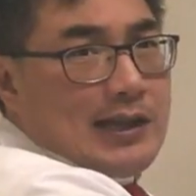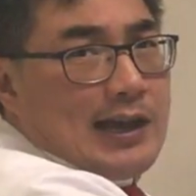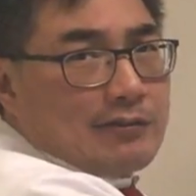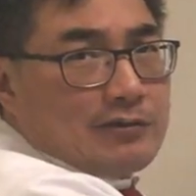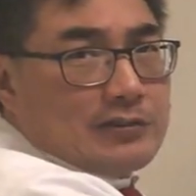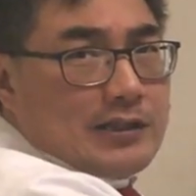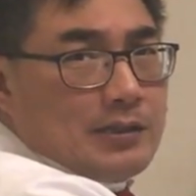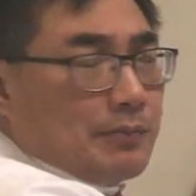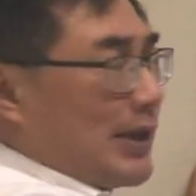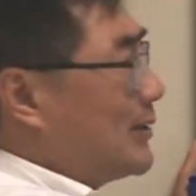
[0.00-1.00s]
lateral in
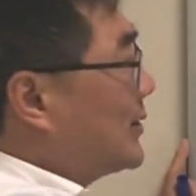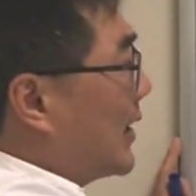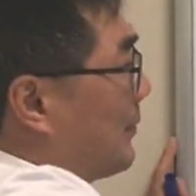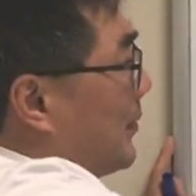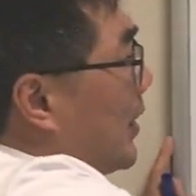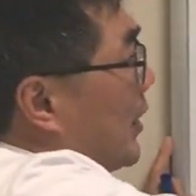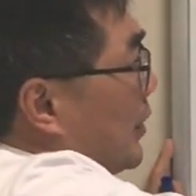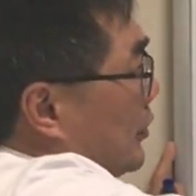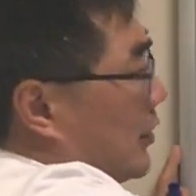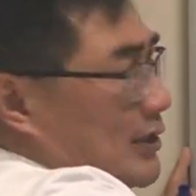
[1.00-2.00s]
the brainstem
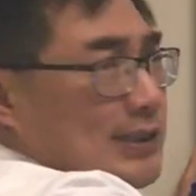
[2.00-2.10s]
to the